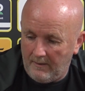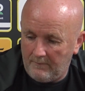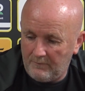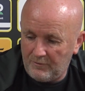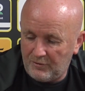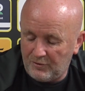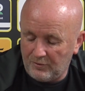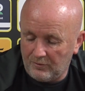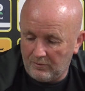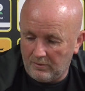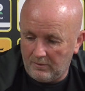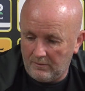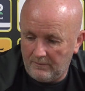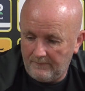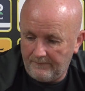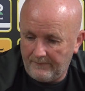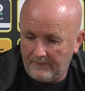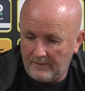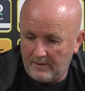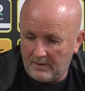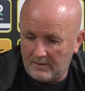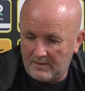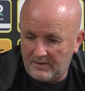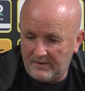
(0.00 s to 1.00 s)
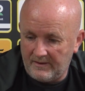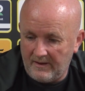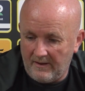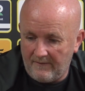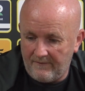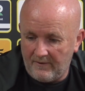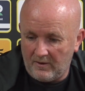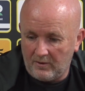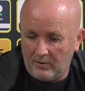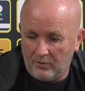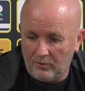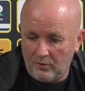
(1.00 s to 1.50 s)
So there's
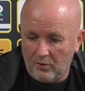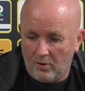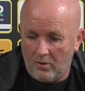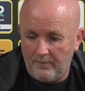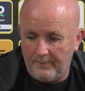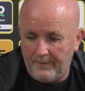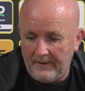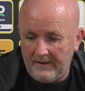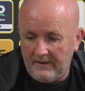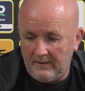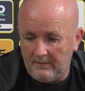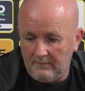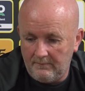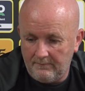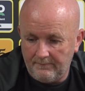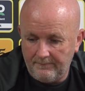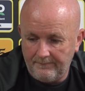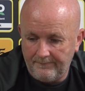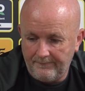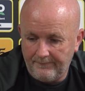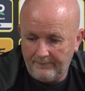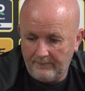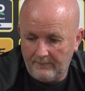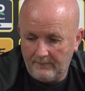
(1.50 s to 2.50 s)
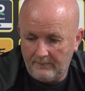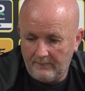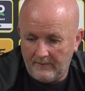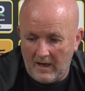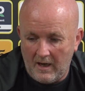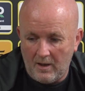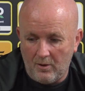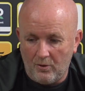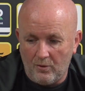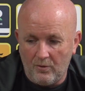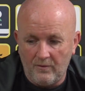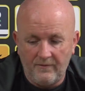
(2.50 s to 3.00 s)
never not been
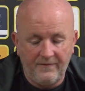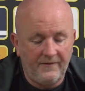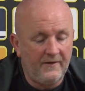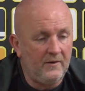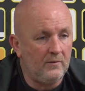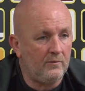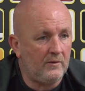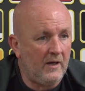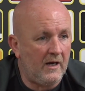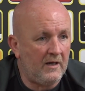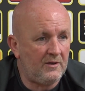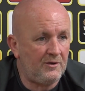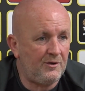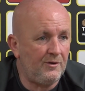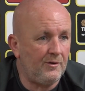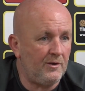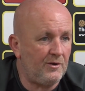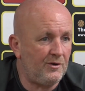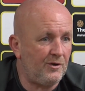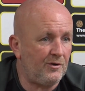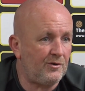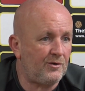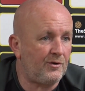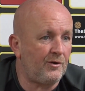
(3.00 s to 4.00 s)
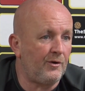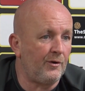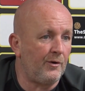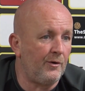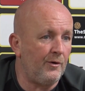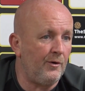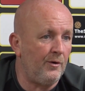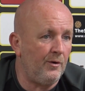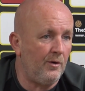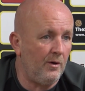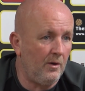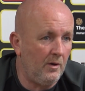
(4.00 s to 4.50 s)
that off-field issue. It's just
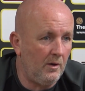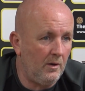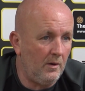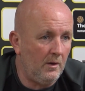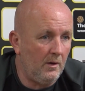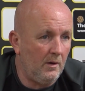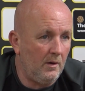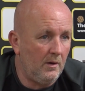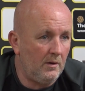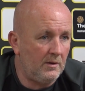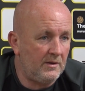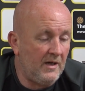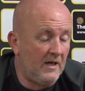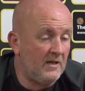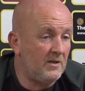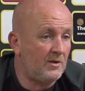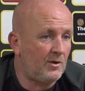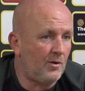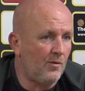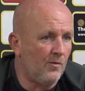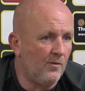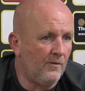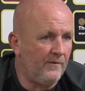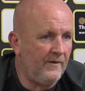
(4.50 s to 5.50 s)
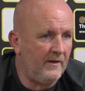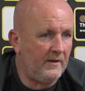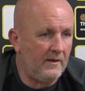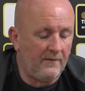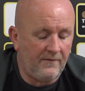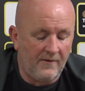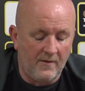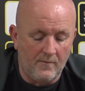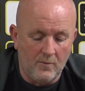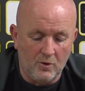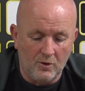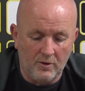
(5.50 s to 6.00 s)
grew since COVID,
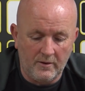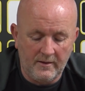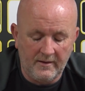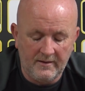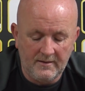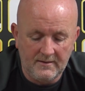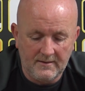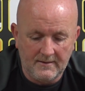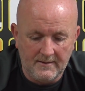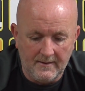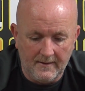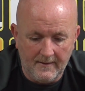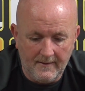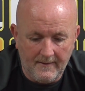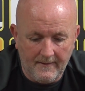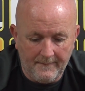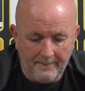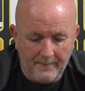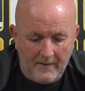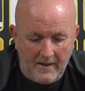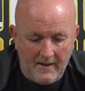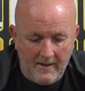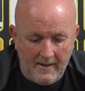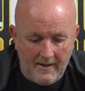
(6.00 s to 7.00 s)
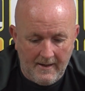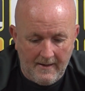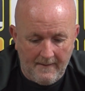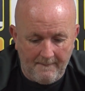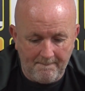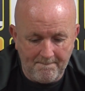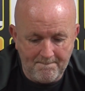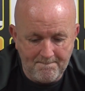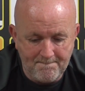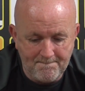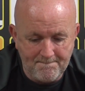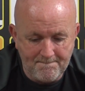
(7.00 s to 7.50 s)
if I'm honest.
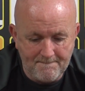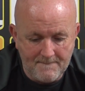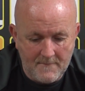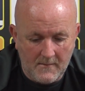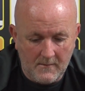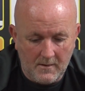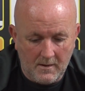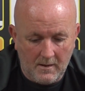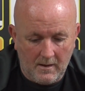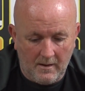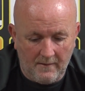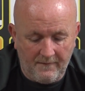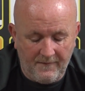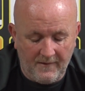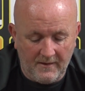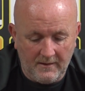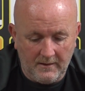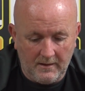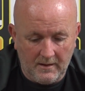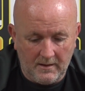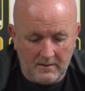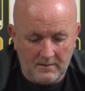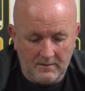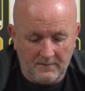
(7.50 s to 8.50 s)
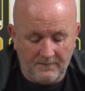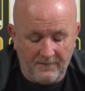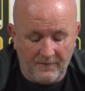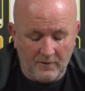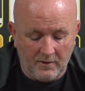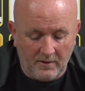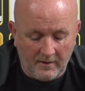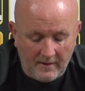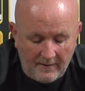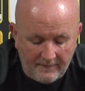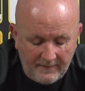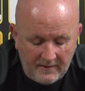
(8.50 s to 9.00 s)
I think
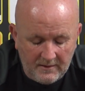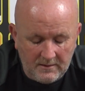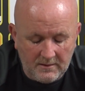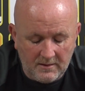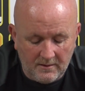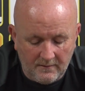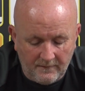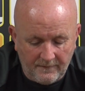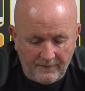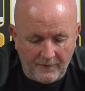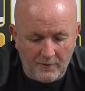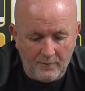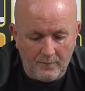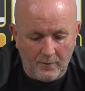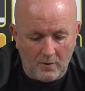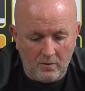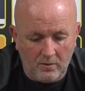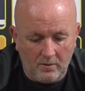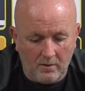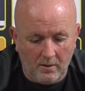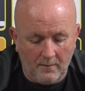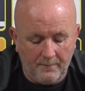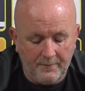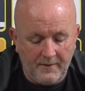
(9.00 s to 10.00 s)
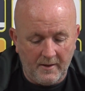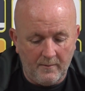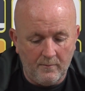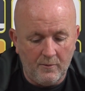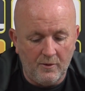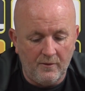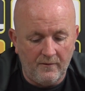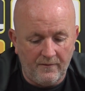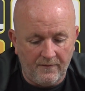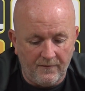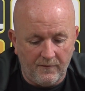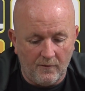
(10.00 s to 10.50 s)
for Livingston Football Club to
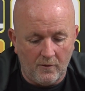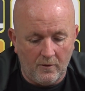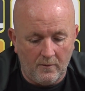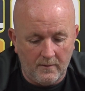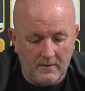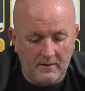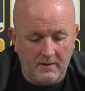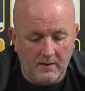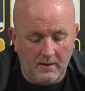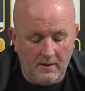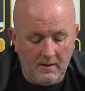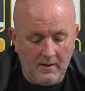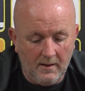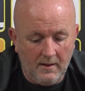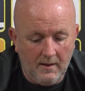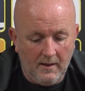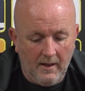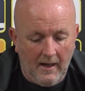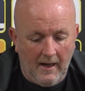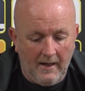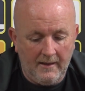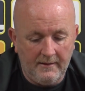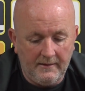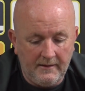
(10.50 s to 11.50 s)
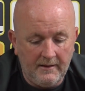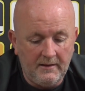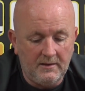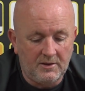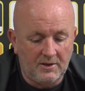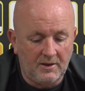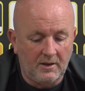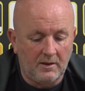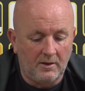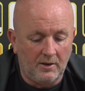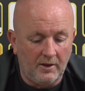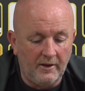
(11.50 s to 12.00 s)
move forward, it needs
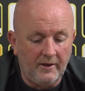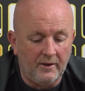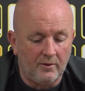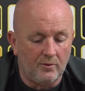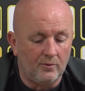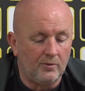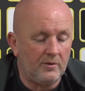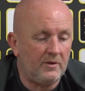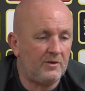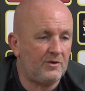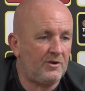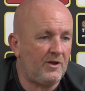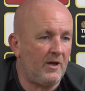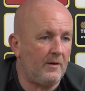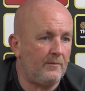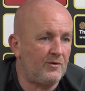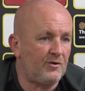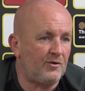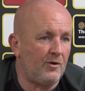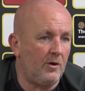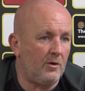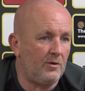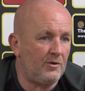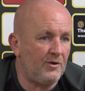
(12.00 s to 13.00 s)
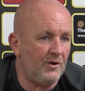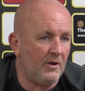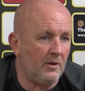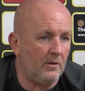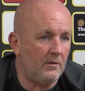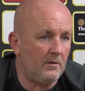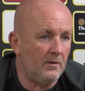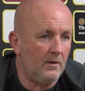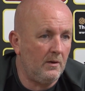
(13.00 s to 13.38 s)
clear ownership structure.